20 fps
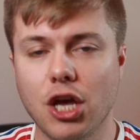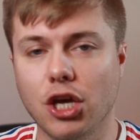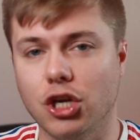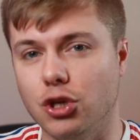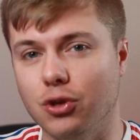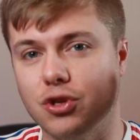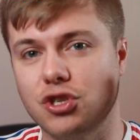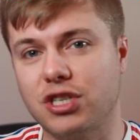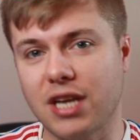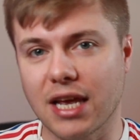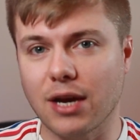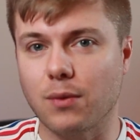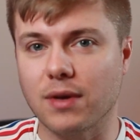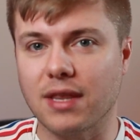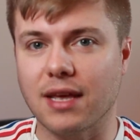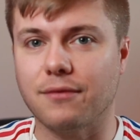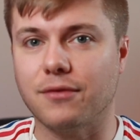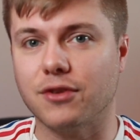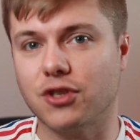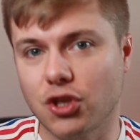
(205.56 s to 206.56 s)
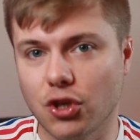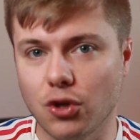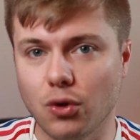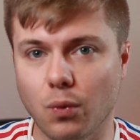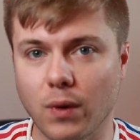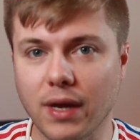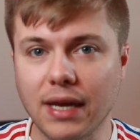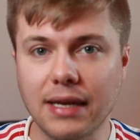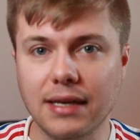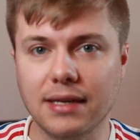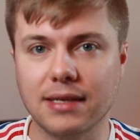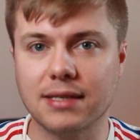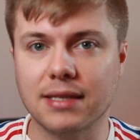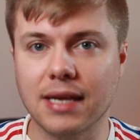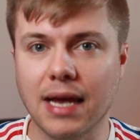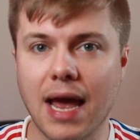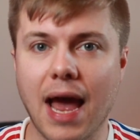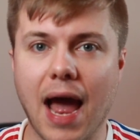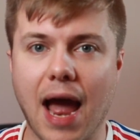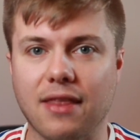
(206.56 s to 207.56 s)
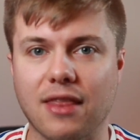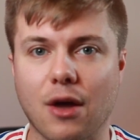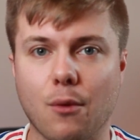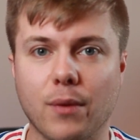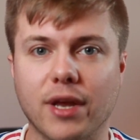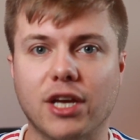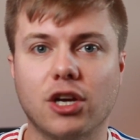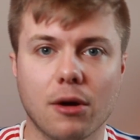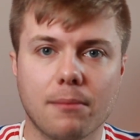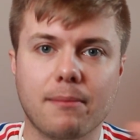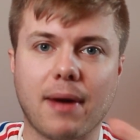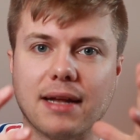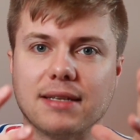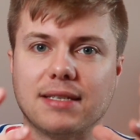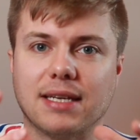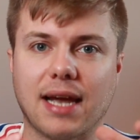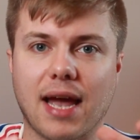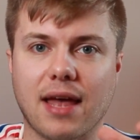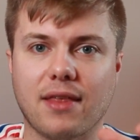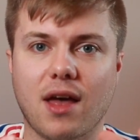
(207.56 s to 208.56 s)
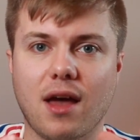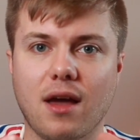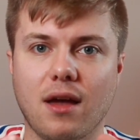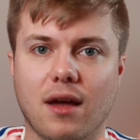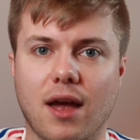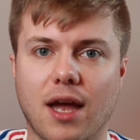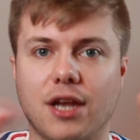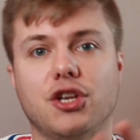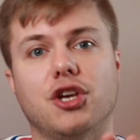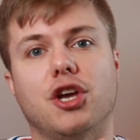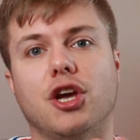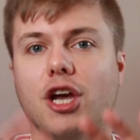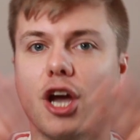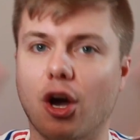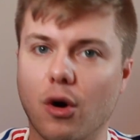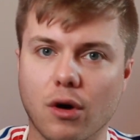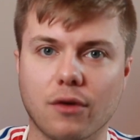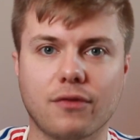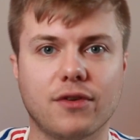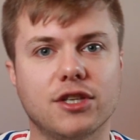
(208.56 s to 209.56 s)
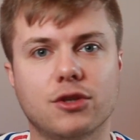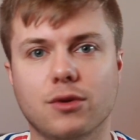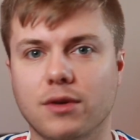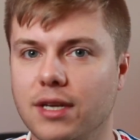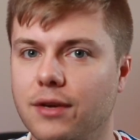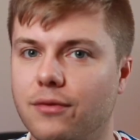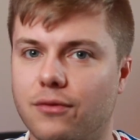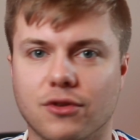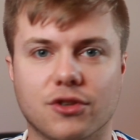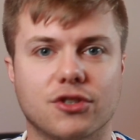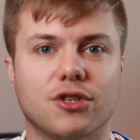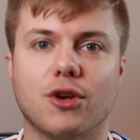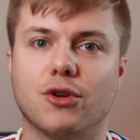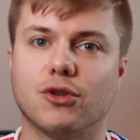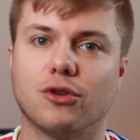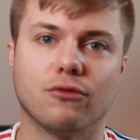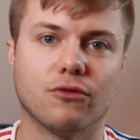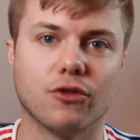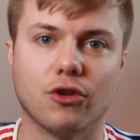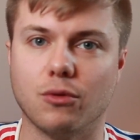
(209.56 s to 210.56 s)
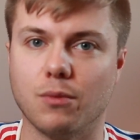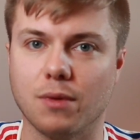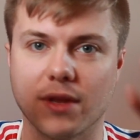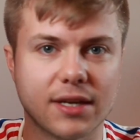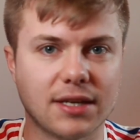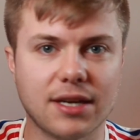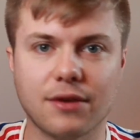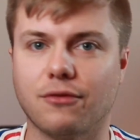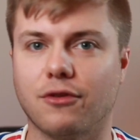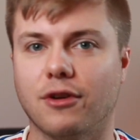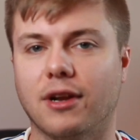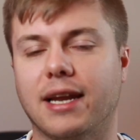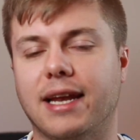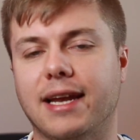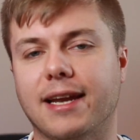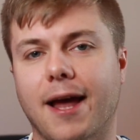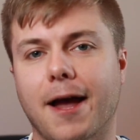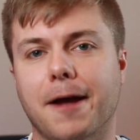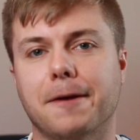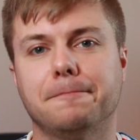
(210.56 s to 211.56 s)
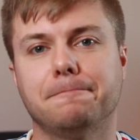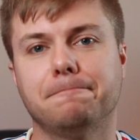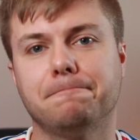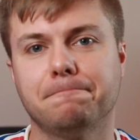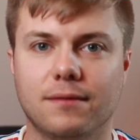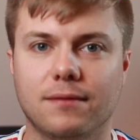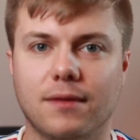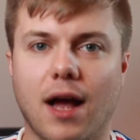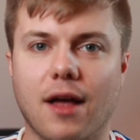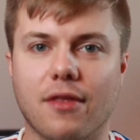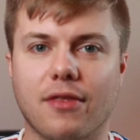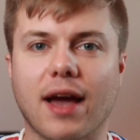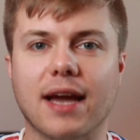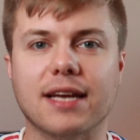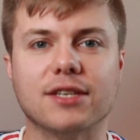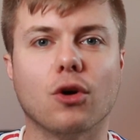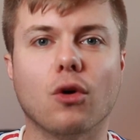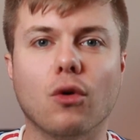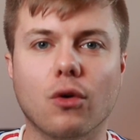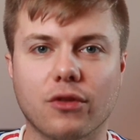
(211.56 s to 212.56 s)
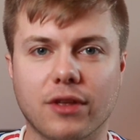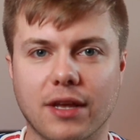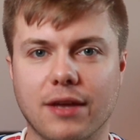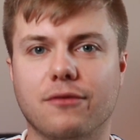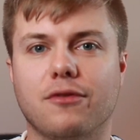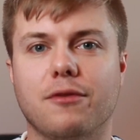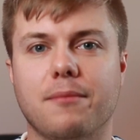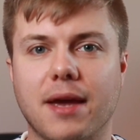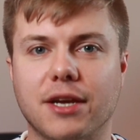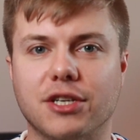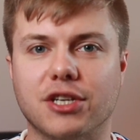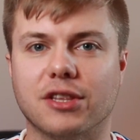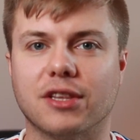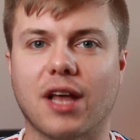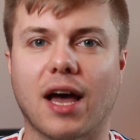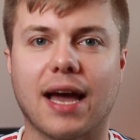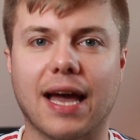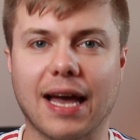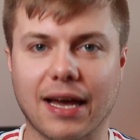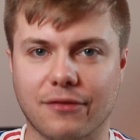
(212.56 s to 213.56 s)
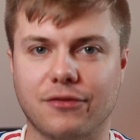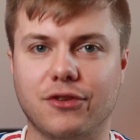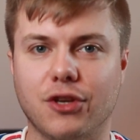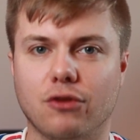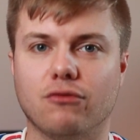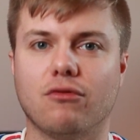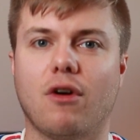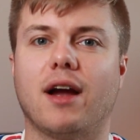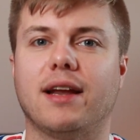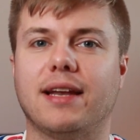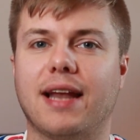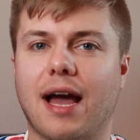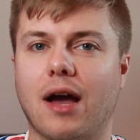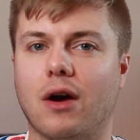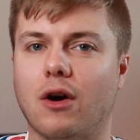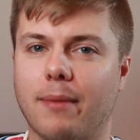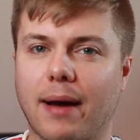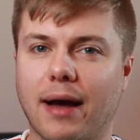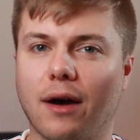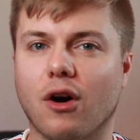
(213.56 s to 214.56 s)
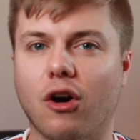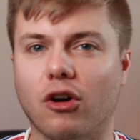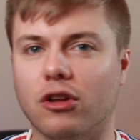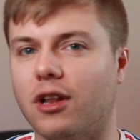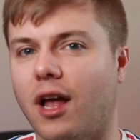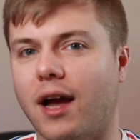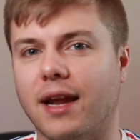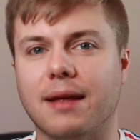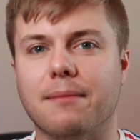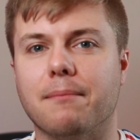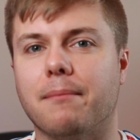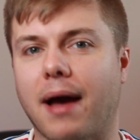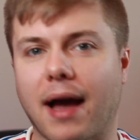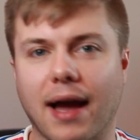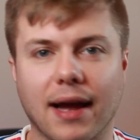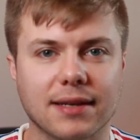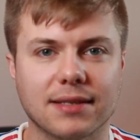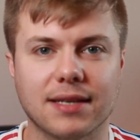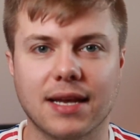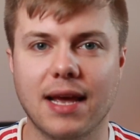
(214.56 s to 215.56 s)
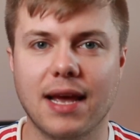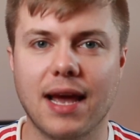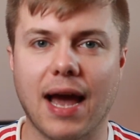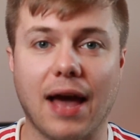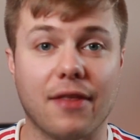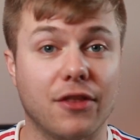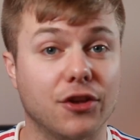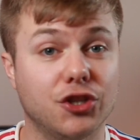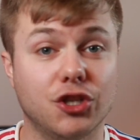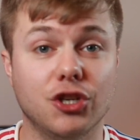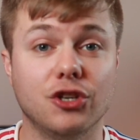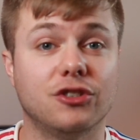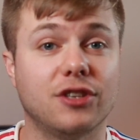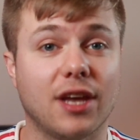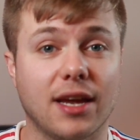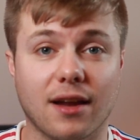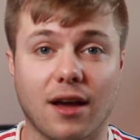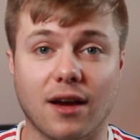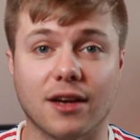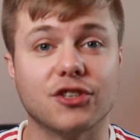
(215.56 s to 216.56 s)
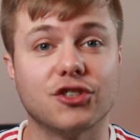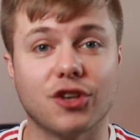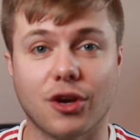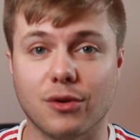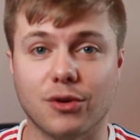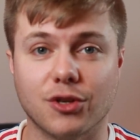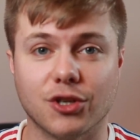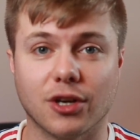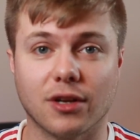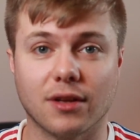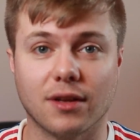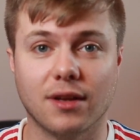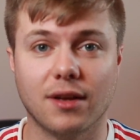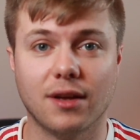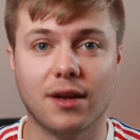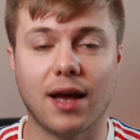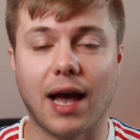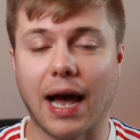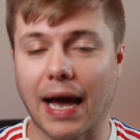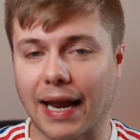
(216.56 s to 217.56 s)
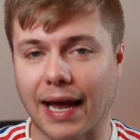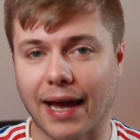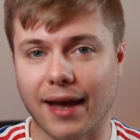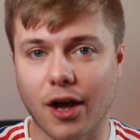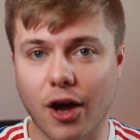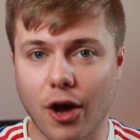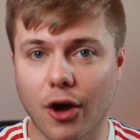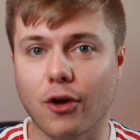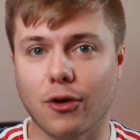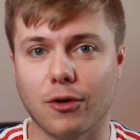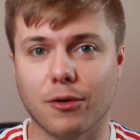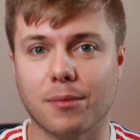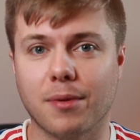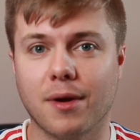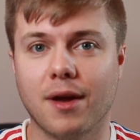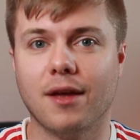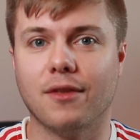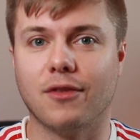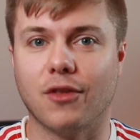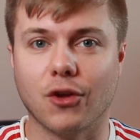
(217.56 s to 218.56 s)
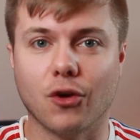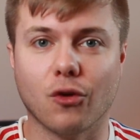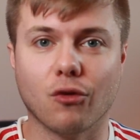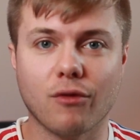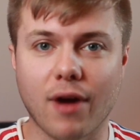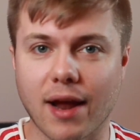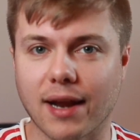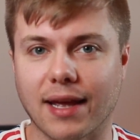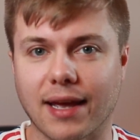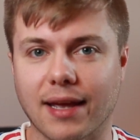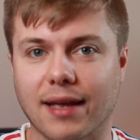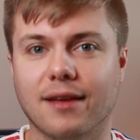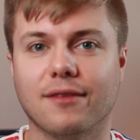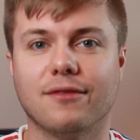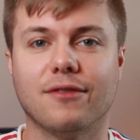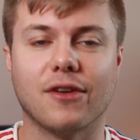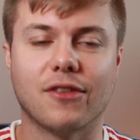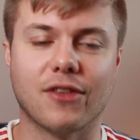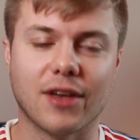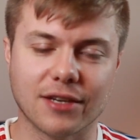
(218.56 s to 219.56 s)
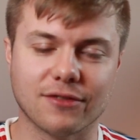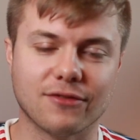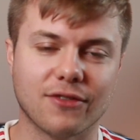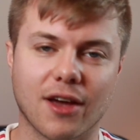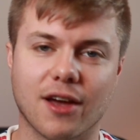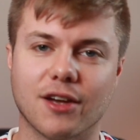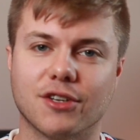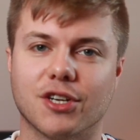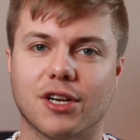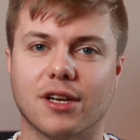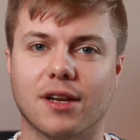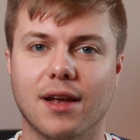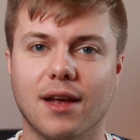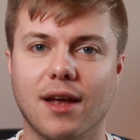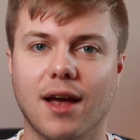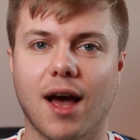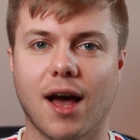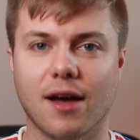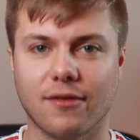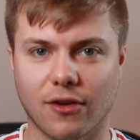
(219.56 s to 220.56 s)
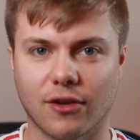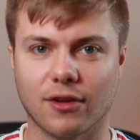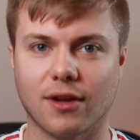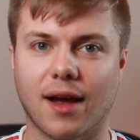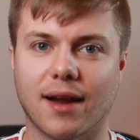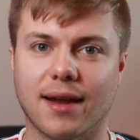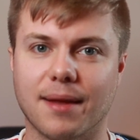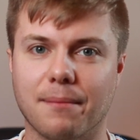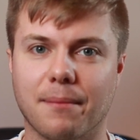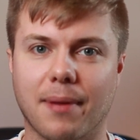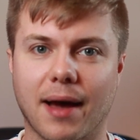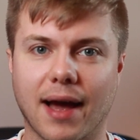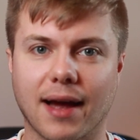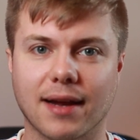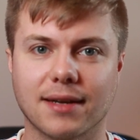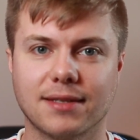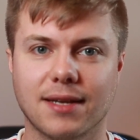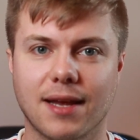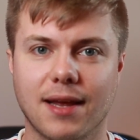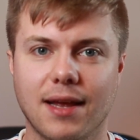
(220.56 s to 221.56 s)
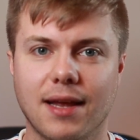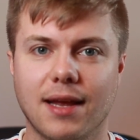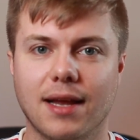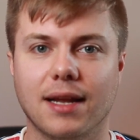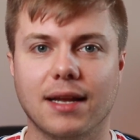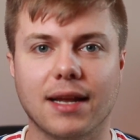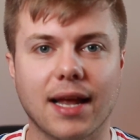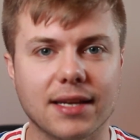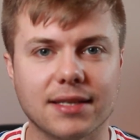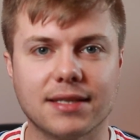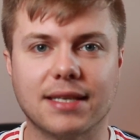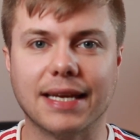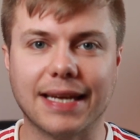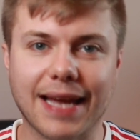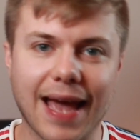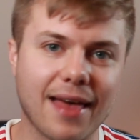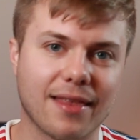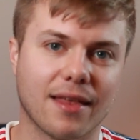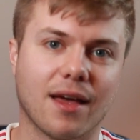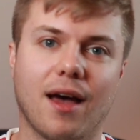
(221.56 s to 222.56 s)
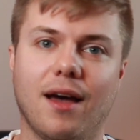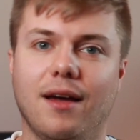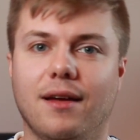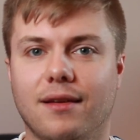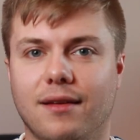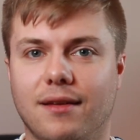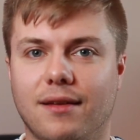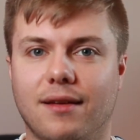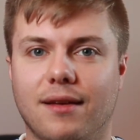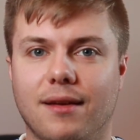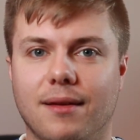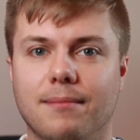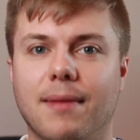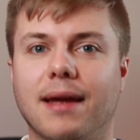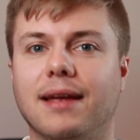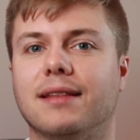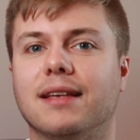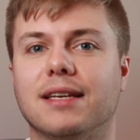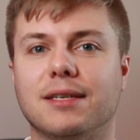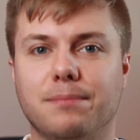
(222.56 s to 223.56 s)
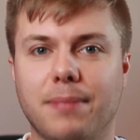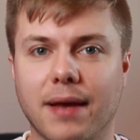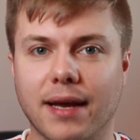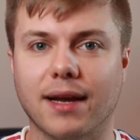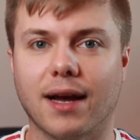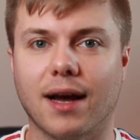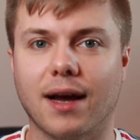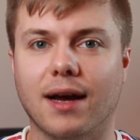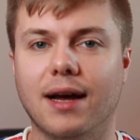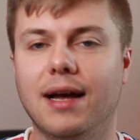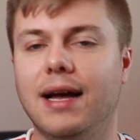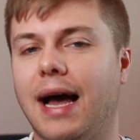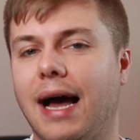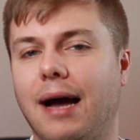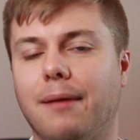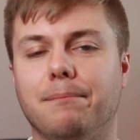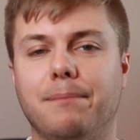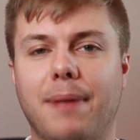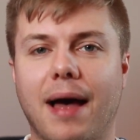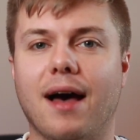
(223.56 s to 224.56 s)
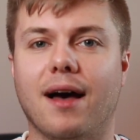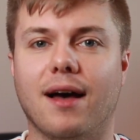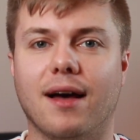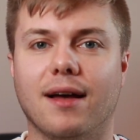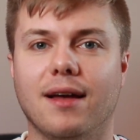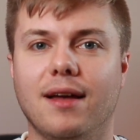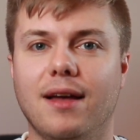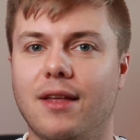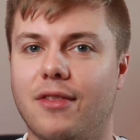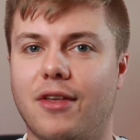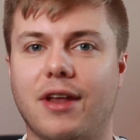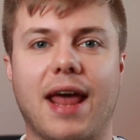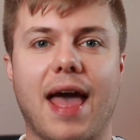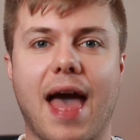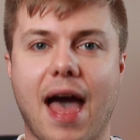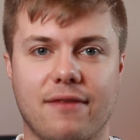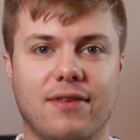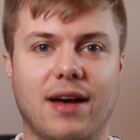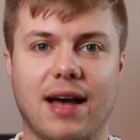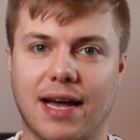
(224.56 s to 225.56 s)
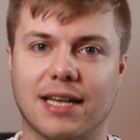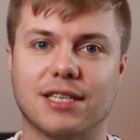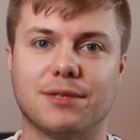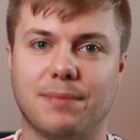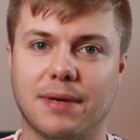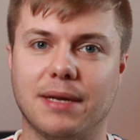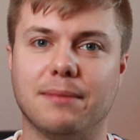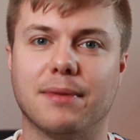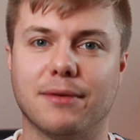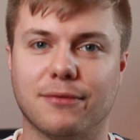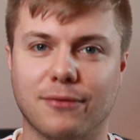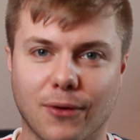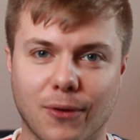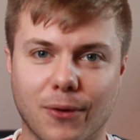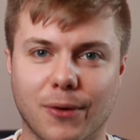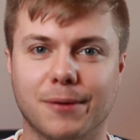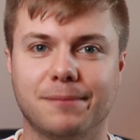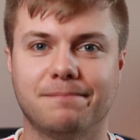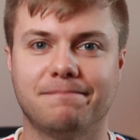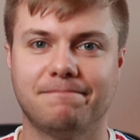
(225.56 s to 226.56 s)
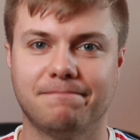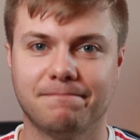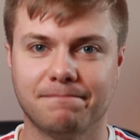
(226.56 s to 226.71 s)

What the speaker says: you stick with it for 2 weeks, and then we come back together and you can go off into a different social room with a different leader. That is all the information that I have for you right now about Online Impact and the Tuesday night social. And I hope that you're ready for this version of Online Impact. Let's together make this bigger and better than it ever has been before.